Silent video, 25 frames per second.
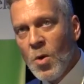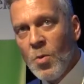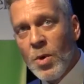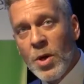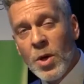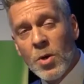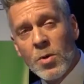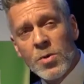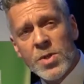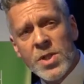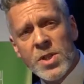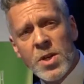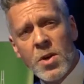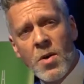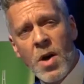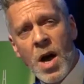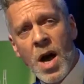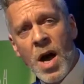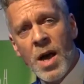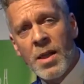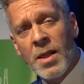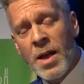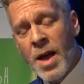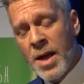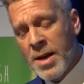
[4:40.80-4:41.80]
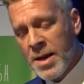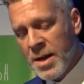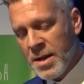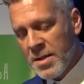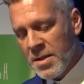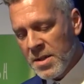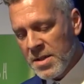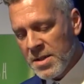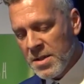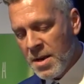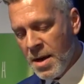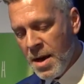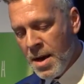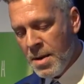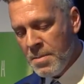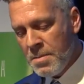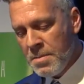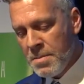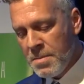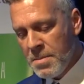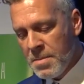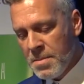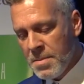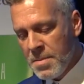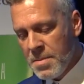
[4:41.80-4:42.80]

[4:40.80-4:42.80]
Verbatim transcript: We also highlighted at the time